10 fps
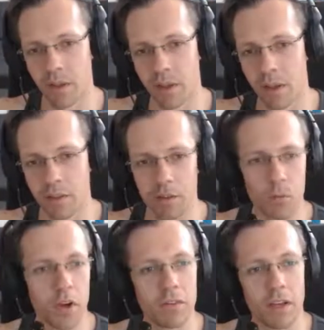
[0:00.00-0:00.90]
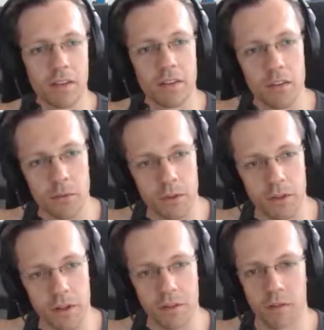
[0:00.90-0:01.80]
And then we have the accessory
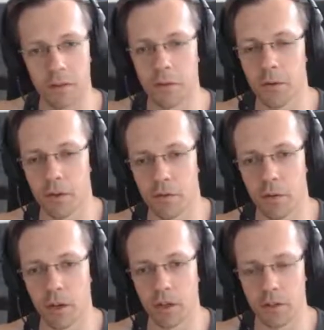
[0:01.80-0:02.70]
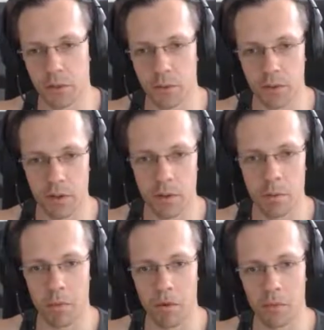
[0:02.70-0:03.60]
stuff that you can freely choose,
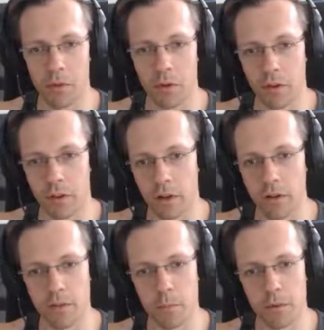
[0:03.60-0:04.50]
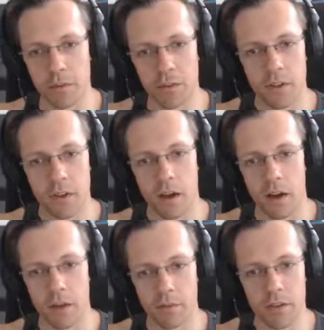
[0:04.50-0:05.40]
but for the latissimus
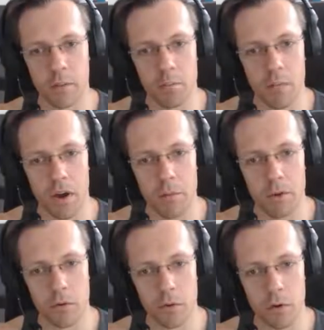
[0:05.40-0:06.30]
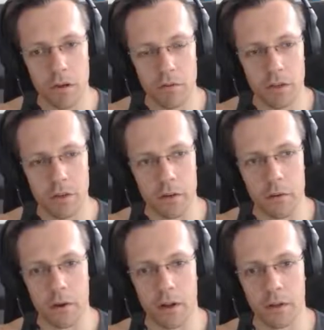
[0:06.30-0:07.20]
I have some barbell row heavy and
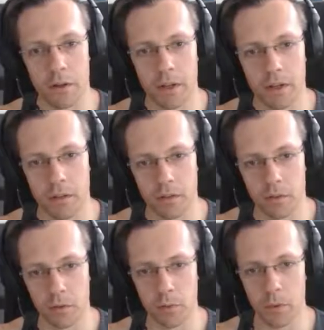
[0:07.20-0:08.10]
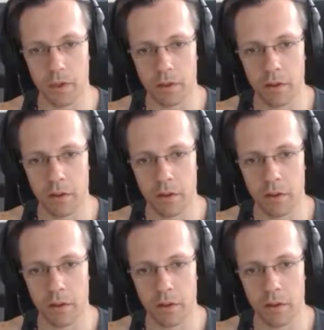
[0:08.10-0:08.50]
low alternating through the week.